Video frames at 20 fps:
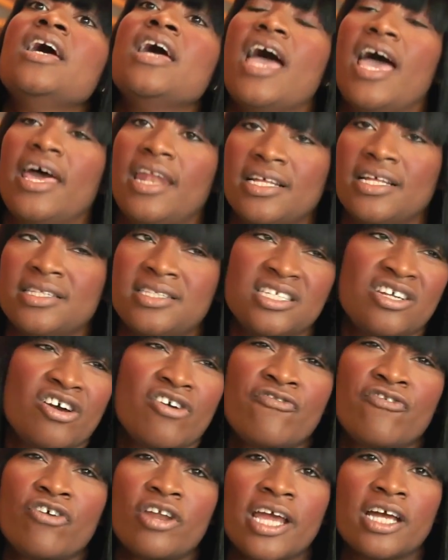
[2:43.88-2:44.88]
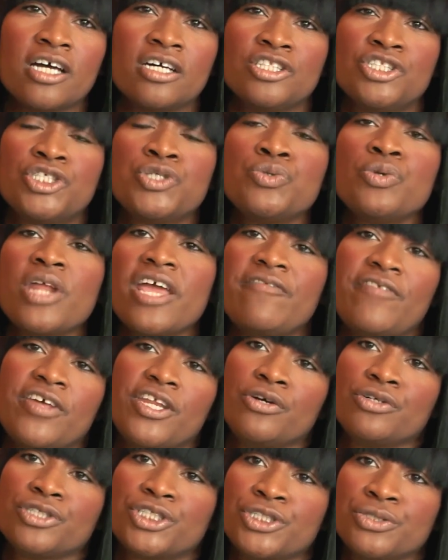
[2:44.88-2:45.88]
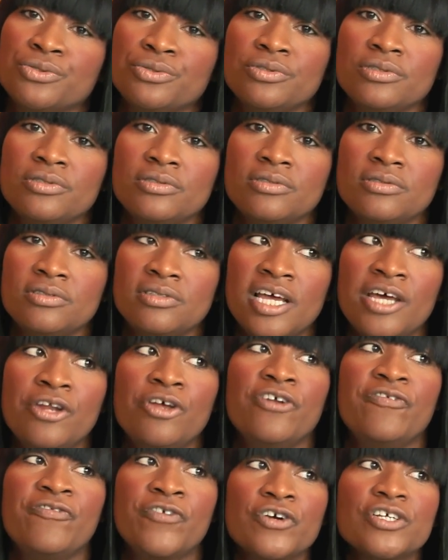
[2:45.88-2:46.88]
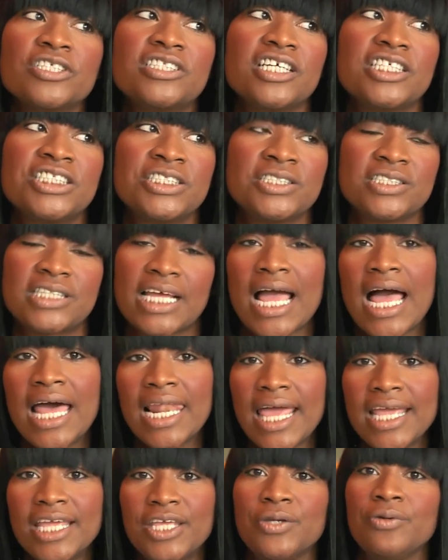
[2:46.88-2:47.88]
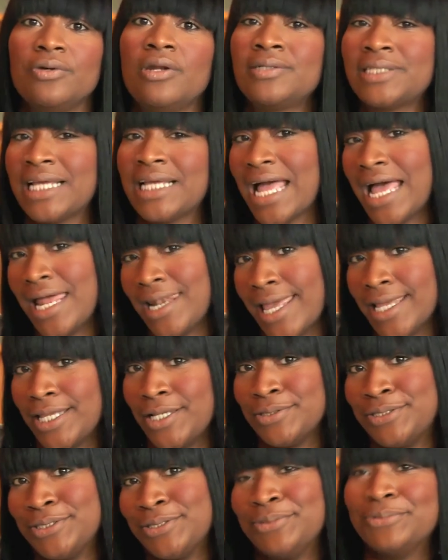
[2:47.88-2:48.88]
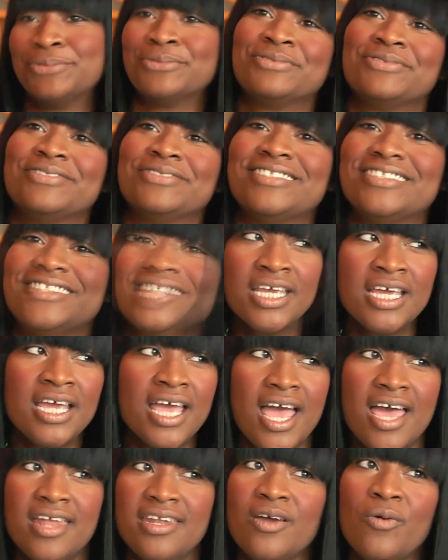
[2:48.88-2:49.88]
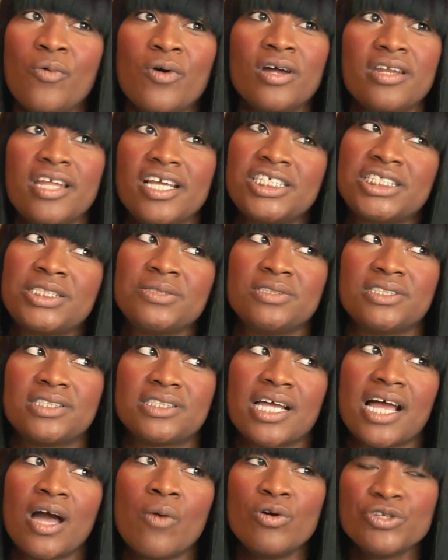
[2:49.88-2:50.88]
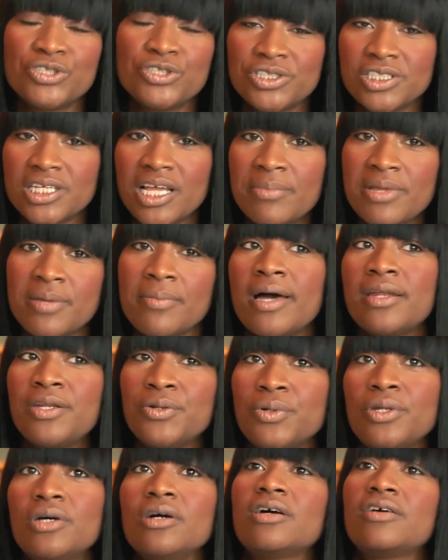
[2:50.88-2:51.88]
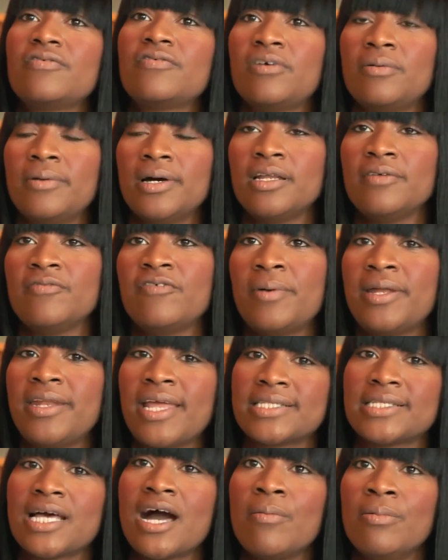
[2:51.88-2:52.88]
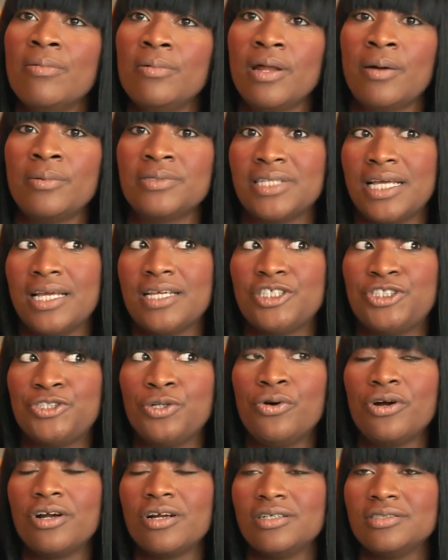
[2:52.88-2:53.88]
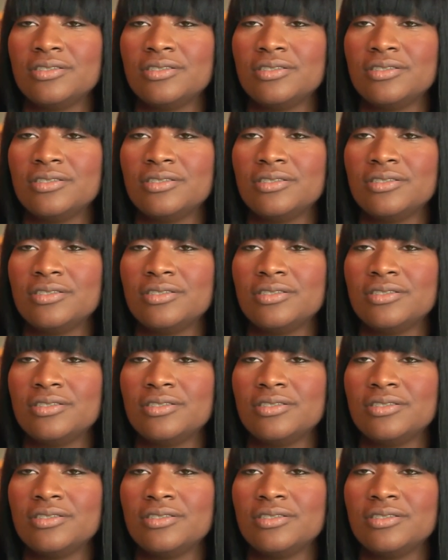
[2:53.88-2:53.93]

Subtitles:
And I did her for like a 2-day video shoot. And on the first day, she was like, I like you. And I was like, I like you too. And then one day she was just like, I want you to give me my new look for my next album. And I was like, sure.